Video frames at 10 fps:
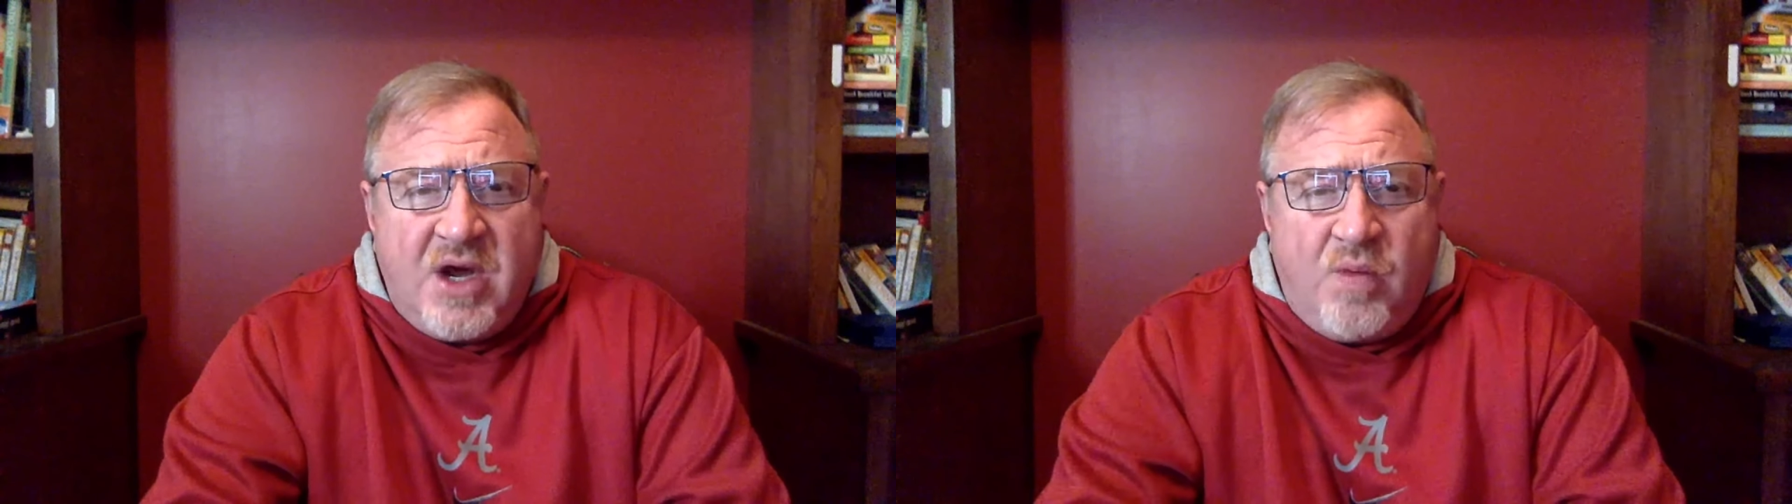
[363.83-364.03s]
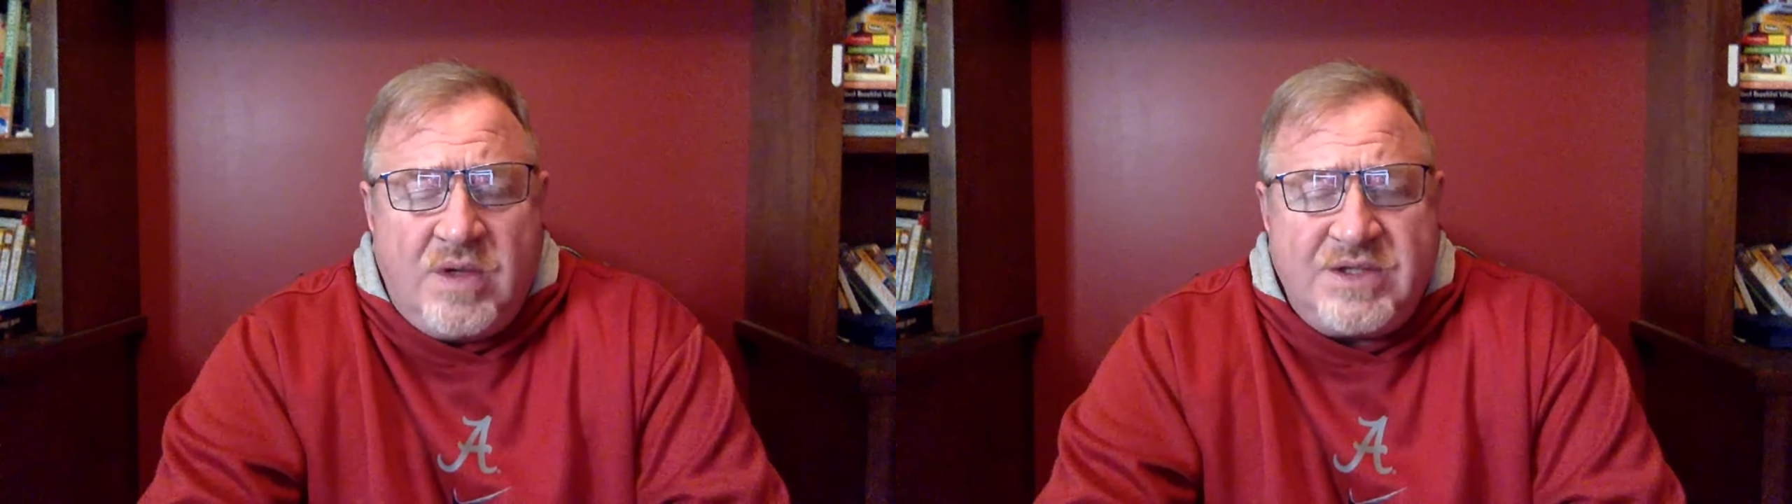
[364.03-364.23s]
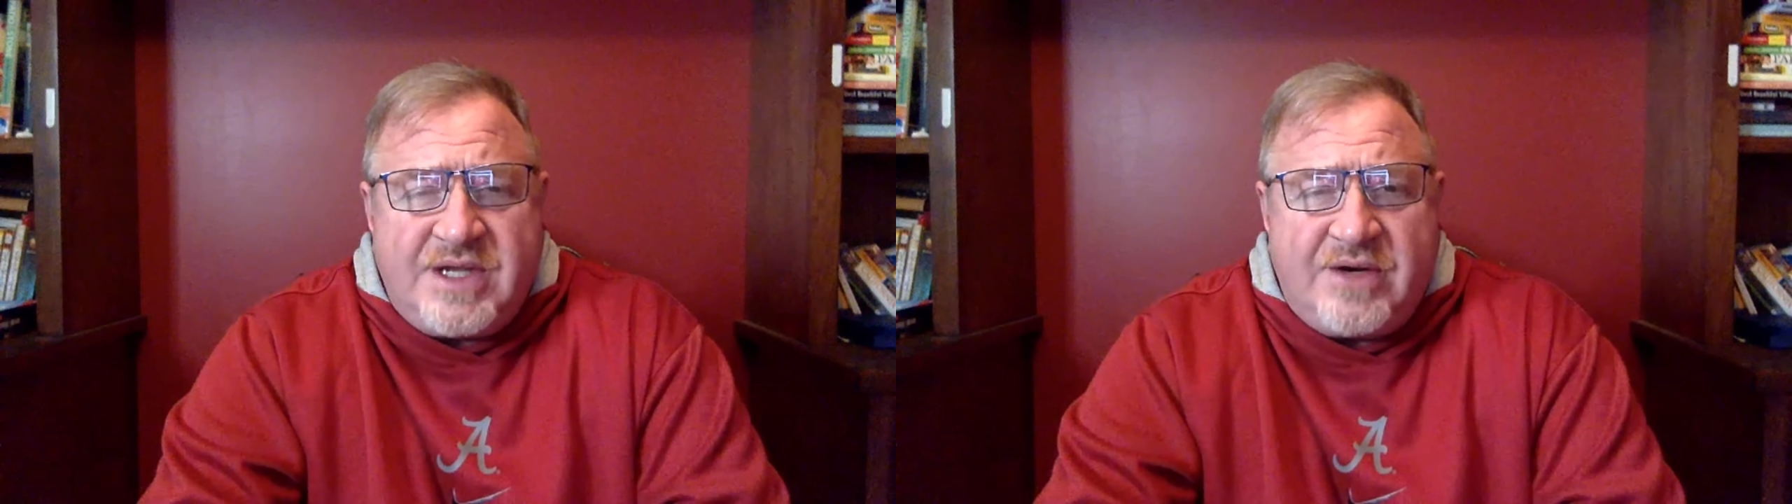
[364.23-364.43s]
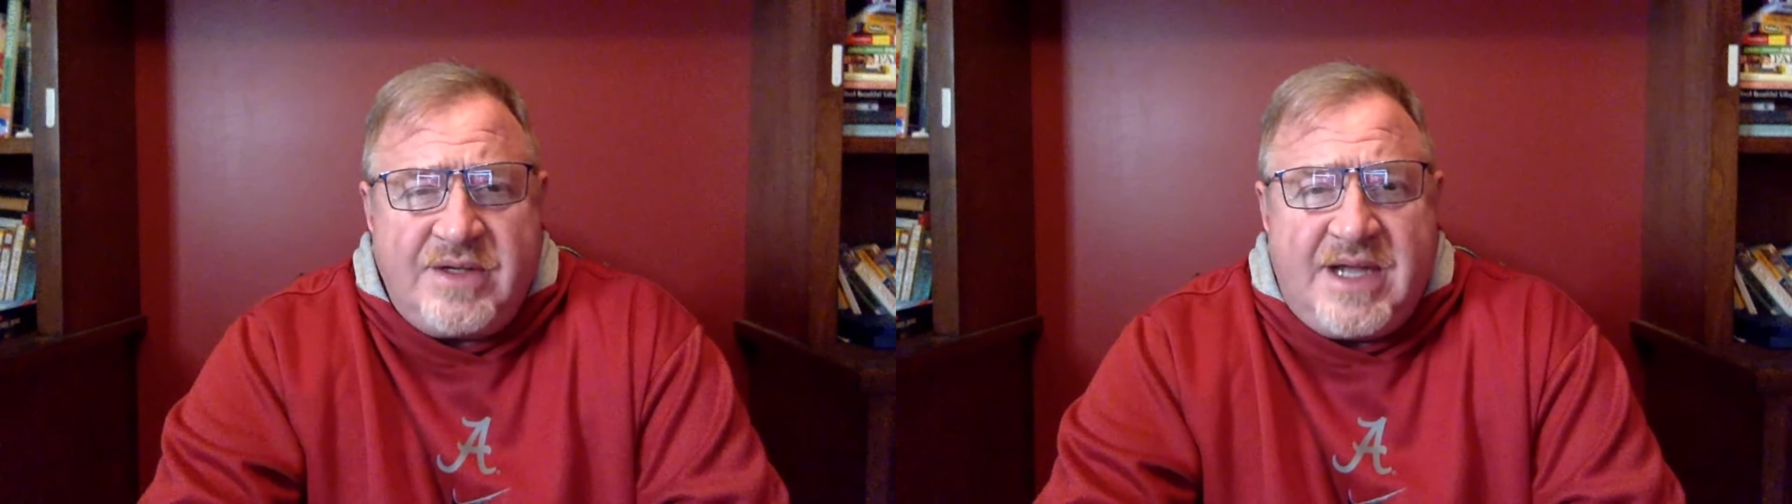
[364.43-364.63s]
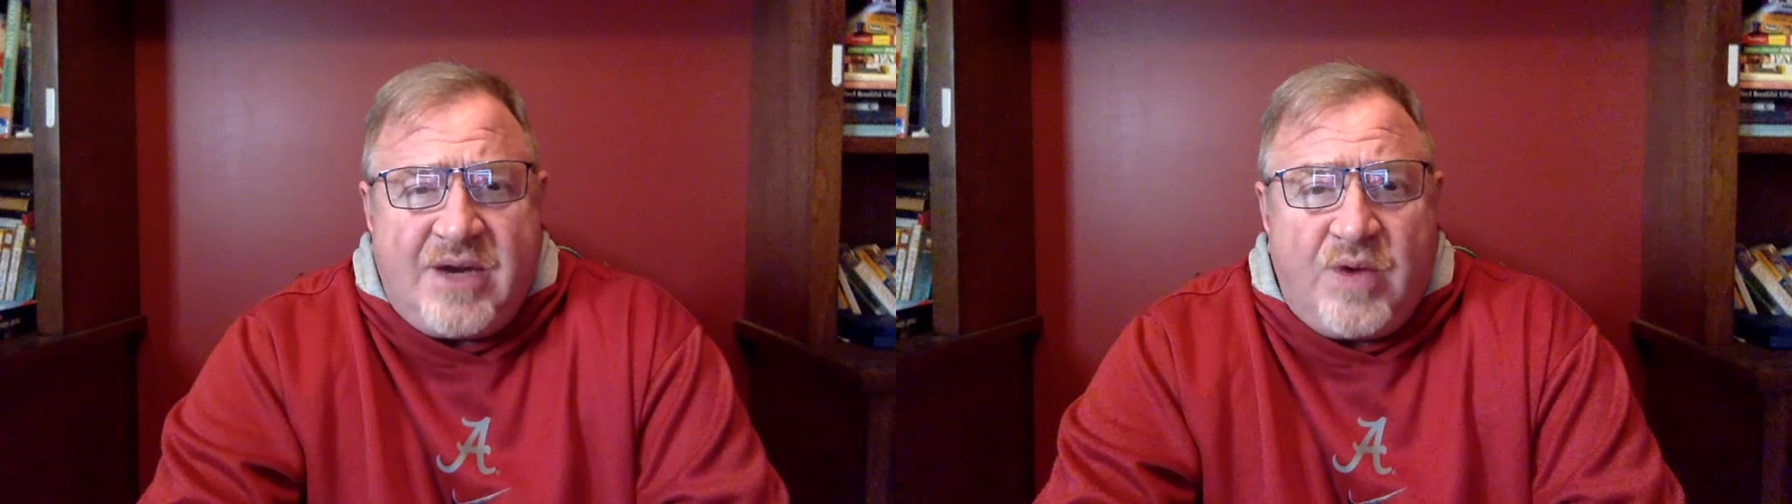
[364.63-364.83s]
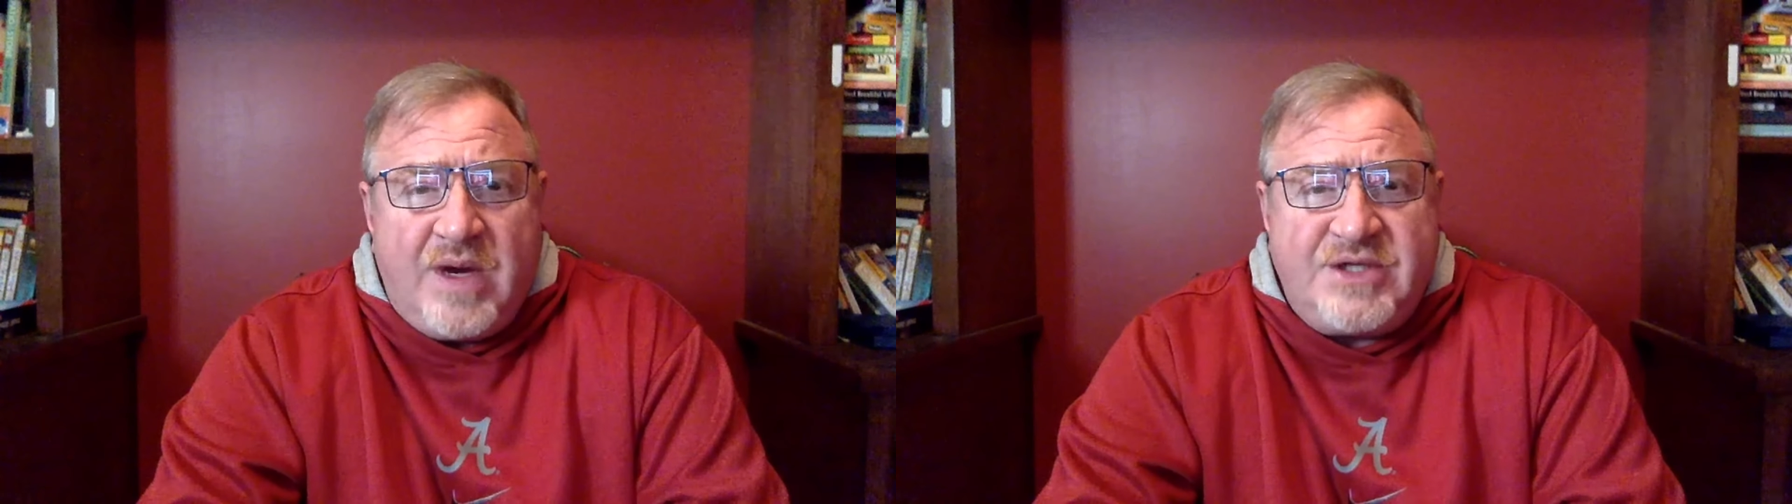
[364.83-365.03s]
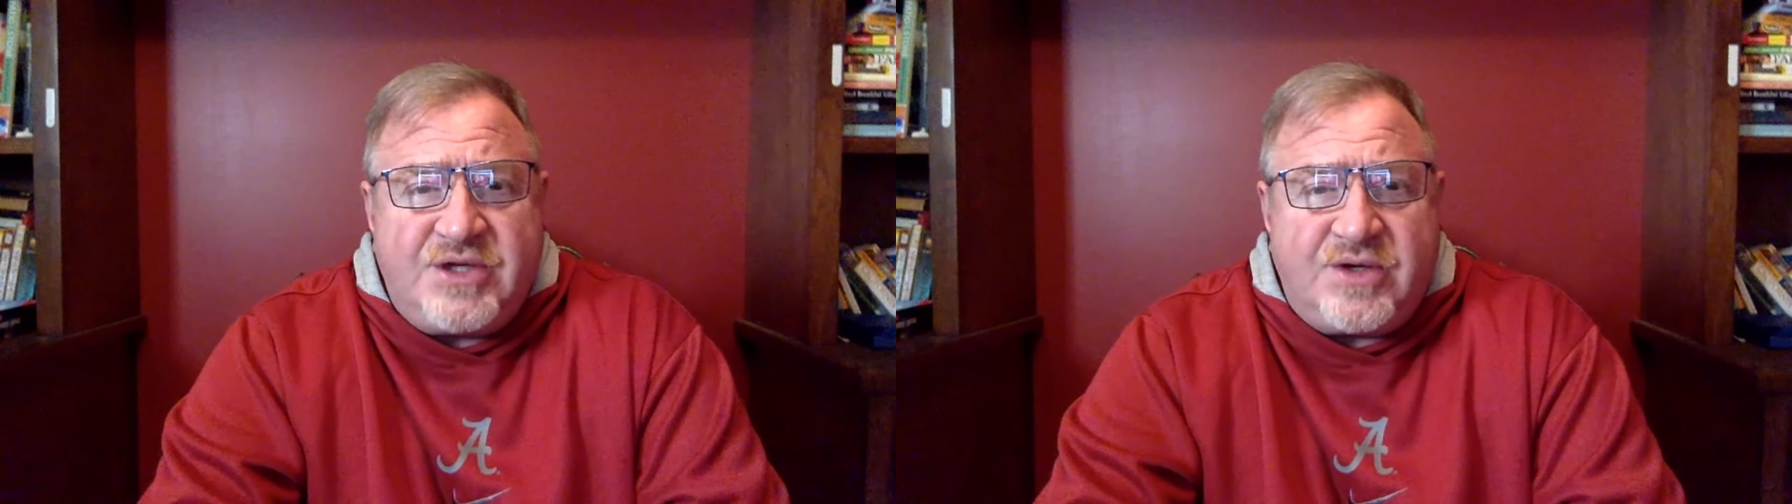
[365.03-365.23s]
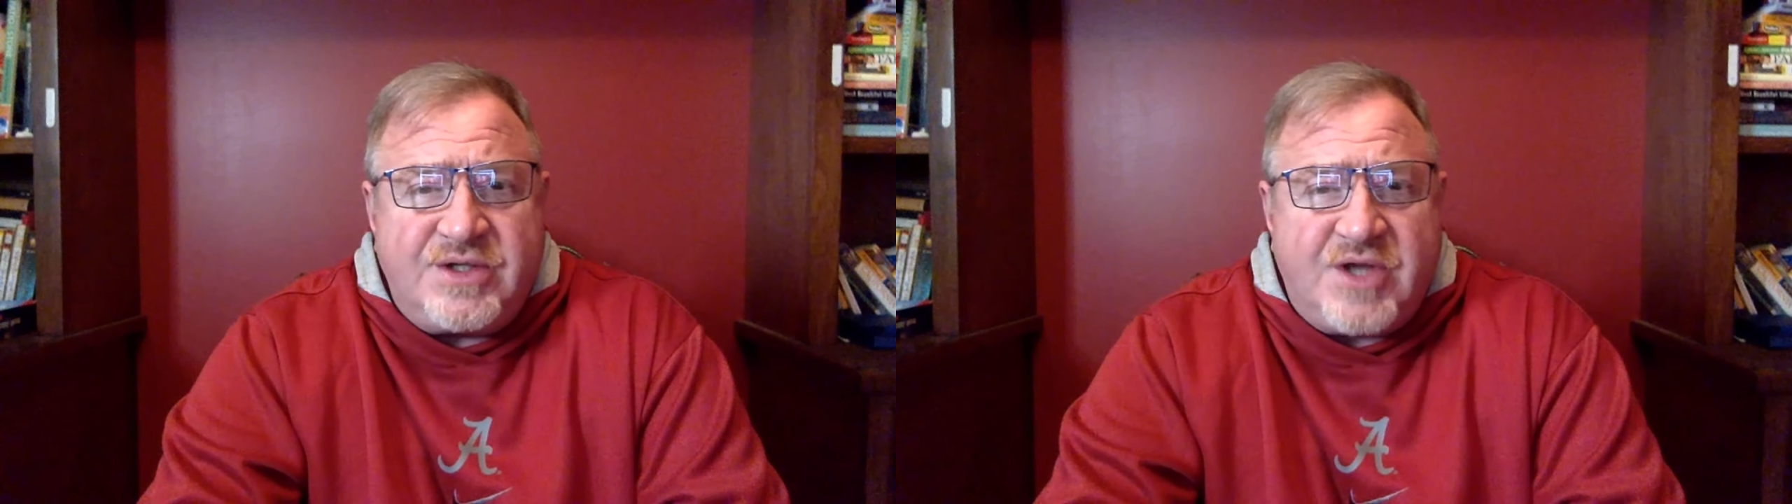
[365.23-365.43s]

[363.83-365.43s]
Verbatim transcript: Once they're in that red shirt